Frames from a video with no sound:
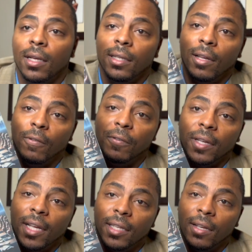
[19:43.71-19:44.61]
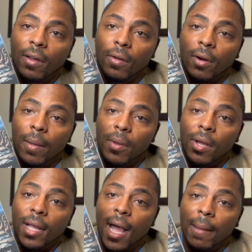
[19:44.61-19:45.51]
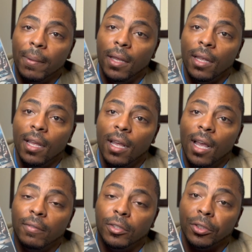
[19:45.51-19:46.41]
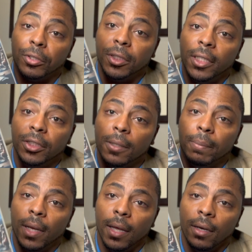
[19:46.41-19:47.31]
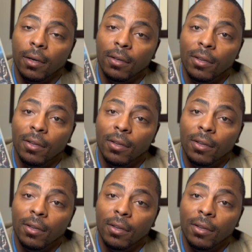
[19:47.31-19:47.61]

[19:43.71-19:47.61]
don't forget to go grab your copy of The Strategic Player.